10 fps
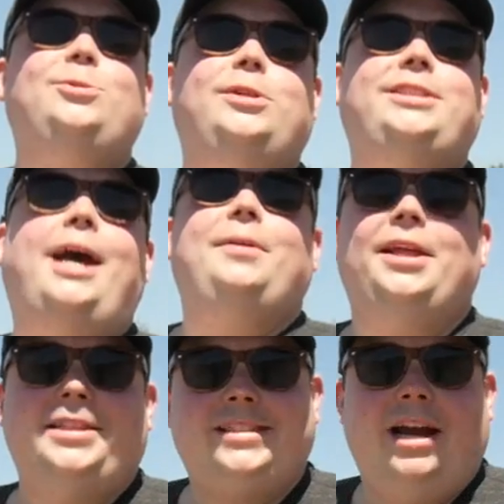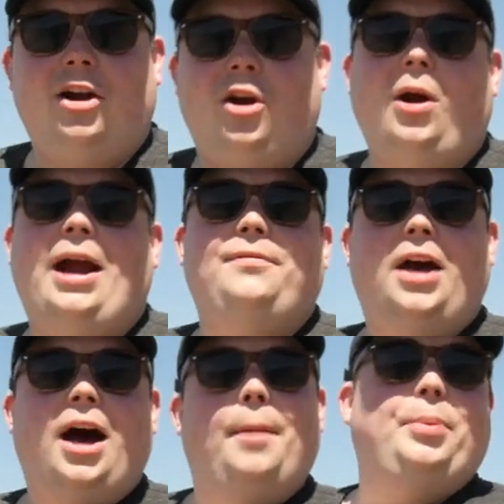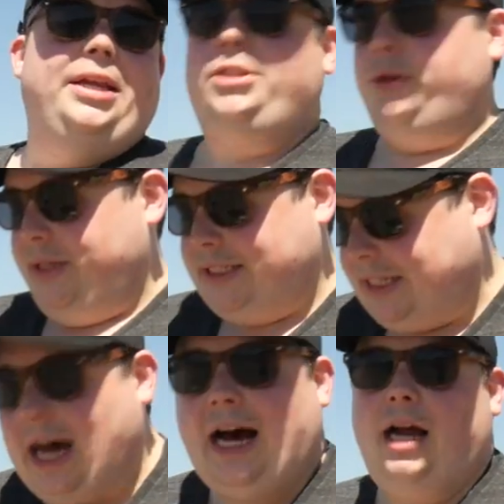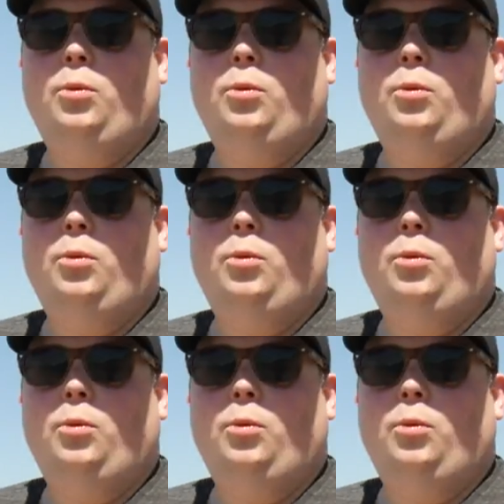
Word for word: Well, it's time to get this aircraft up into the sky.